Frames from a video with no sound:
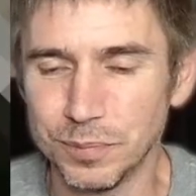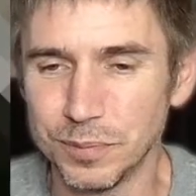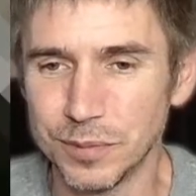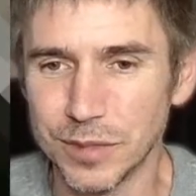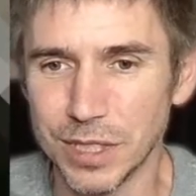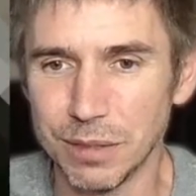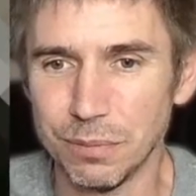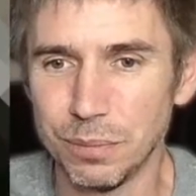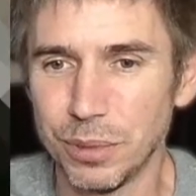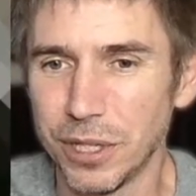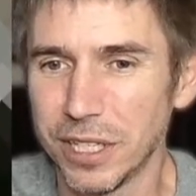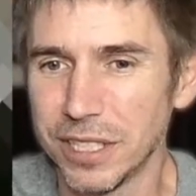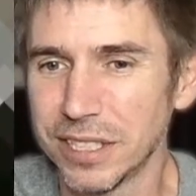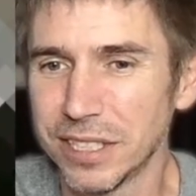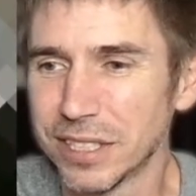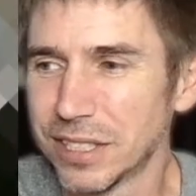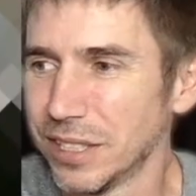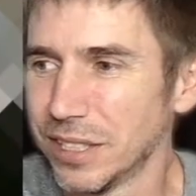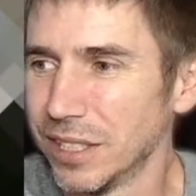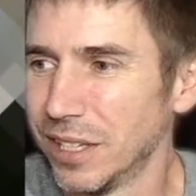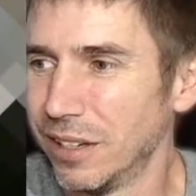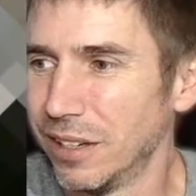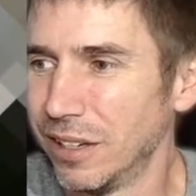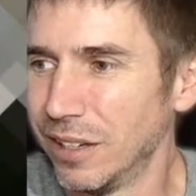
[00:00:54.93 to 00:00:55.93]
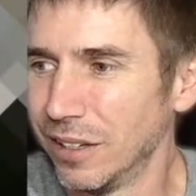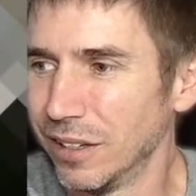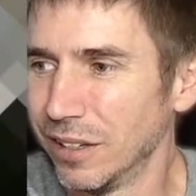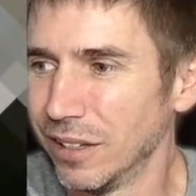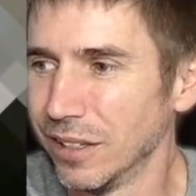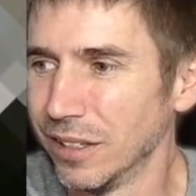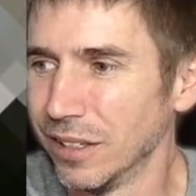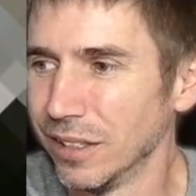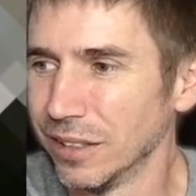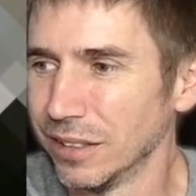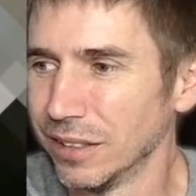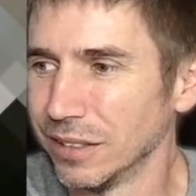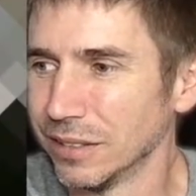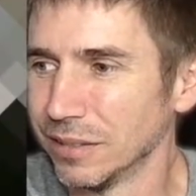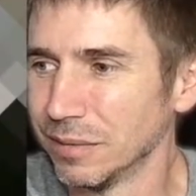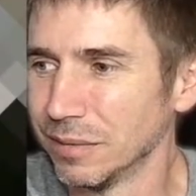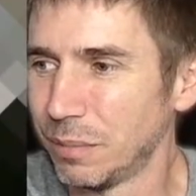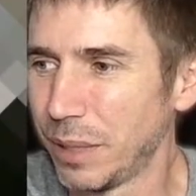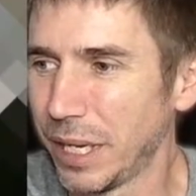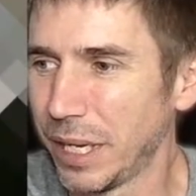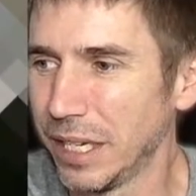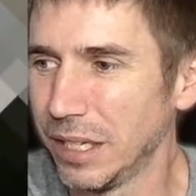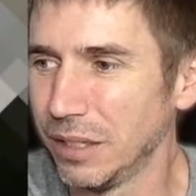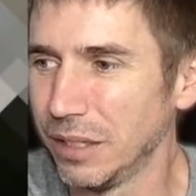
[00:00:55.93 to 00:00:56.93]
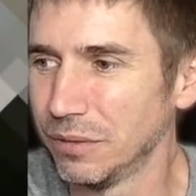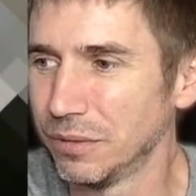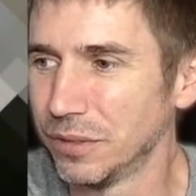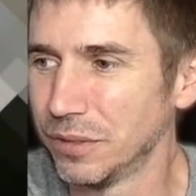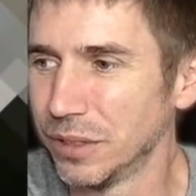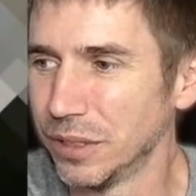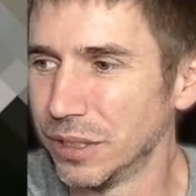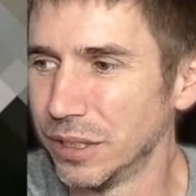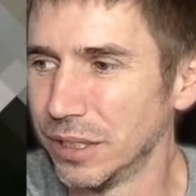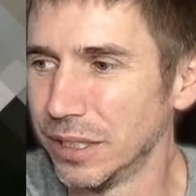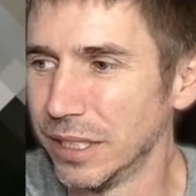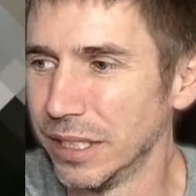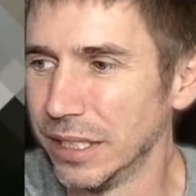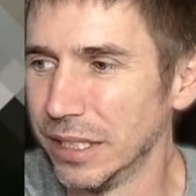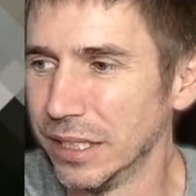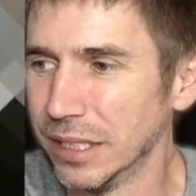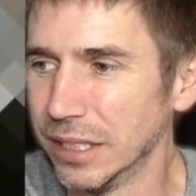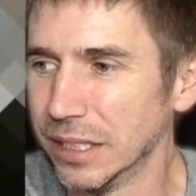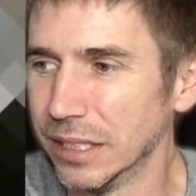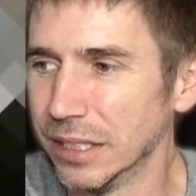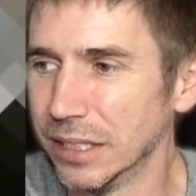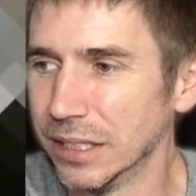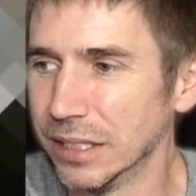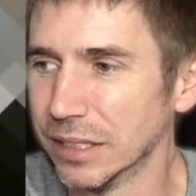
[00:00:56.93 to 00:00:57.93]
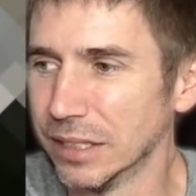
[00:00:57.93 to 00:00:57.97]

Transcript: projects are painful and